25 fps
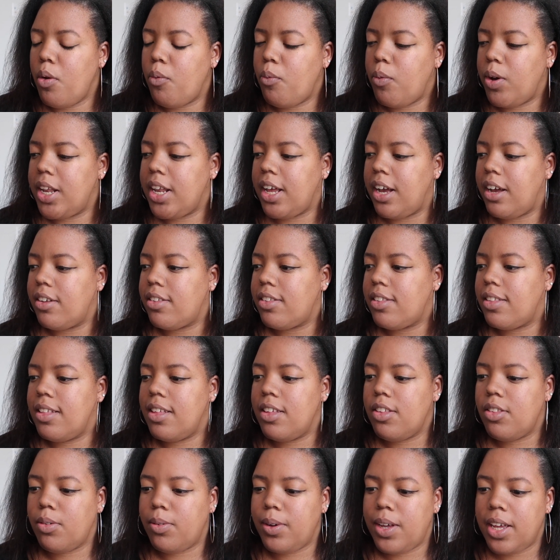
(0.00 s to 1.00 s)
What else?
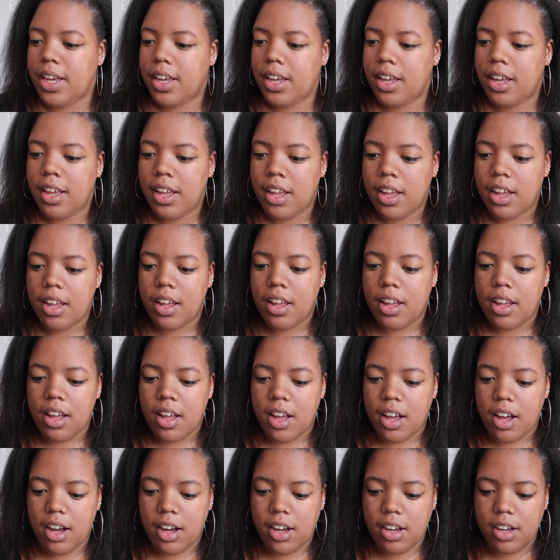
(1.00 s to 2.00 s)
This week,
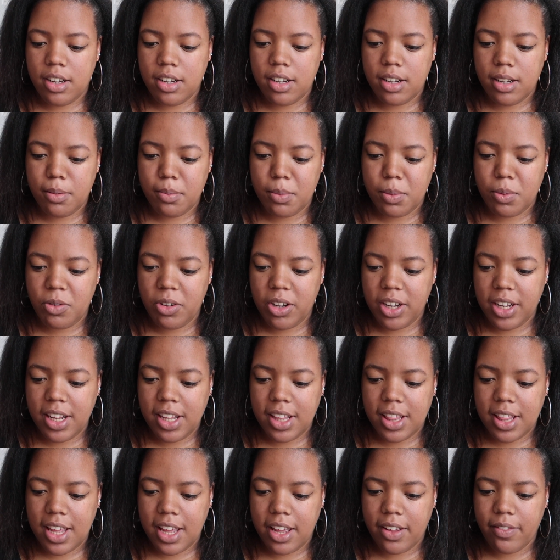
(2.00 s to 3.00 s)
I'm
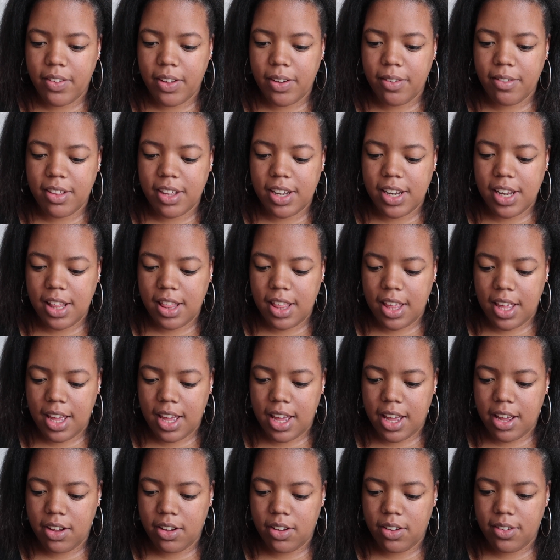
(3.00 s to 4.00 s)
trying to think if there was
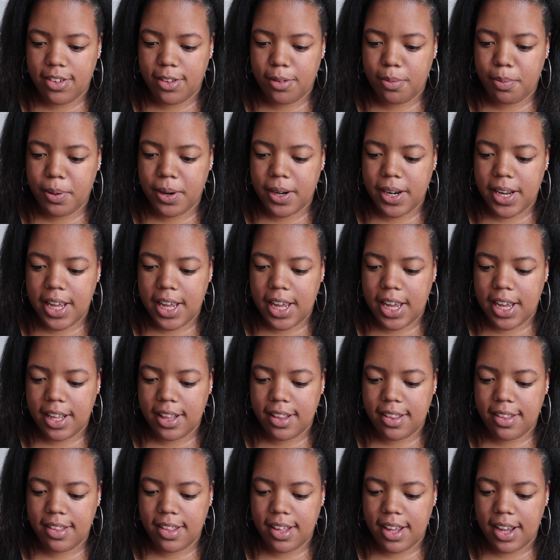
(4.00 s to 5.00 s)
anything else pretty
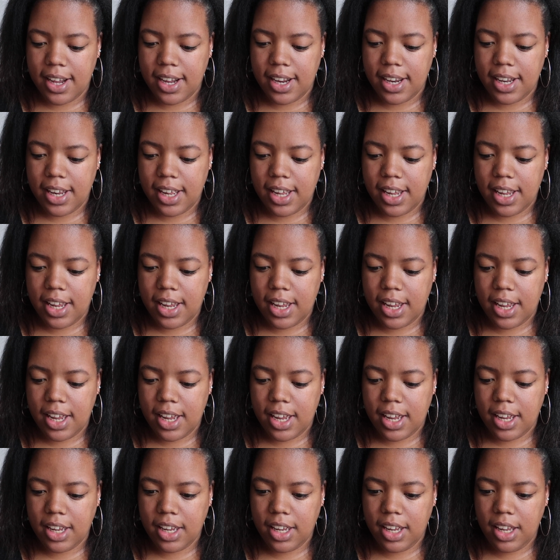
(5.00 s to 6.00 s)

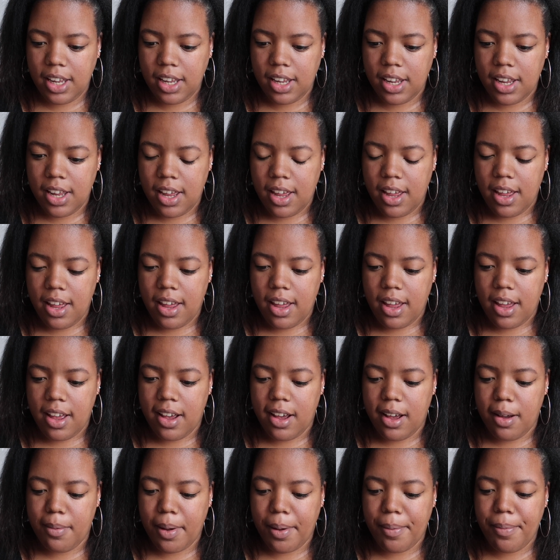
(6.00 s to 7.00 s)
exciting.
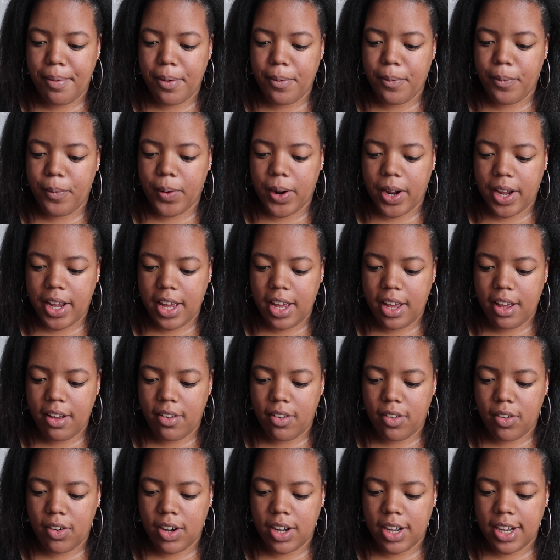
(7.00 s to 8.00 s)
I've been working
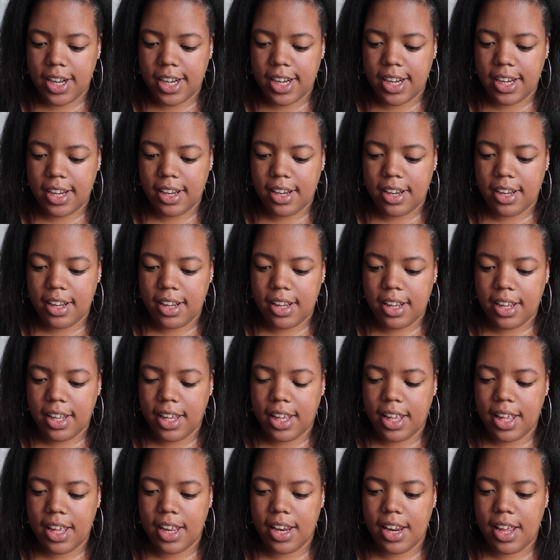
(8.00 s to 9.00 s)
on
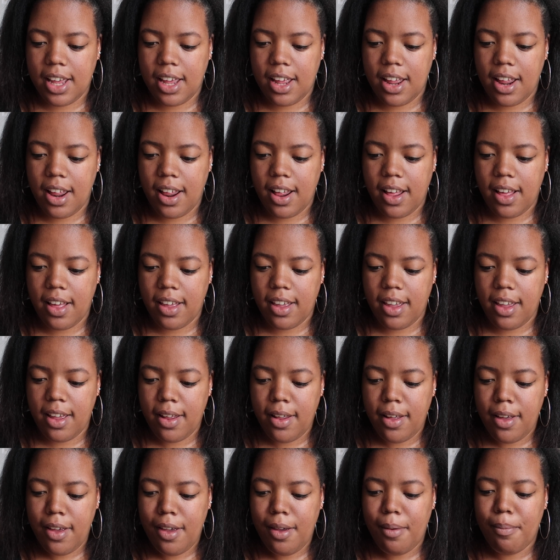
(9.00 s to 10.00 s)
getting
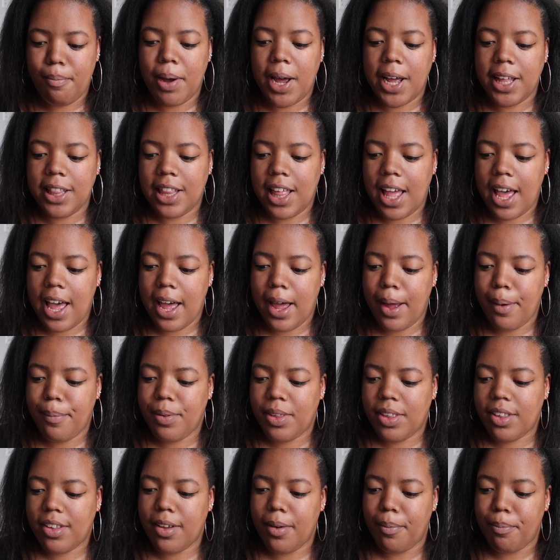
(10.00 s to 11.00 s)
my
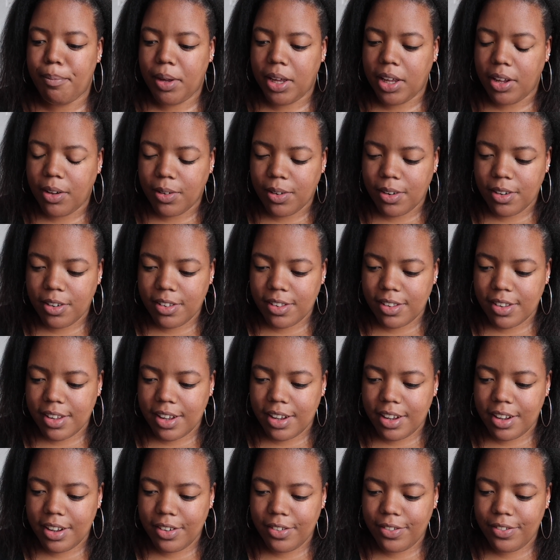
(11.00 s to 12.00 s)
lab's computer
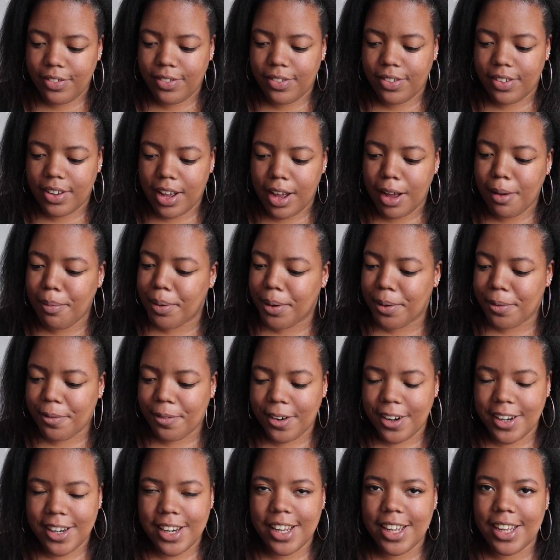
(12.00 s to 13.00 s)
stuff up and
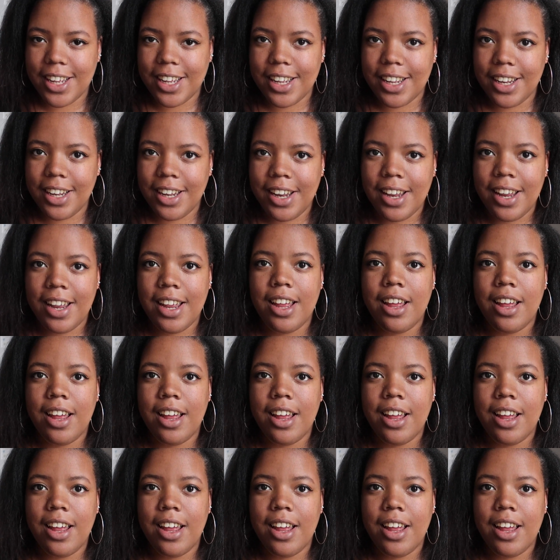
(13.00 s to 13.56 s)
running.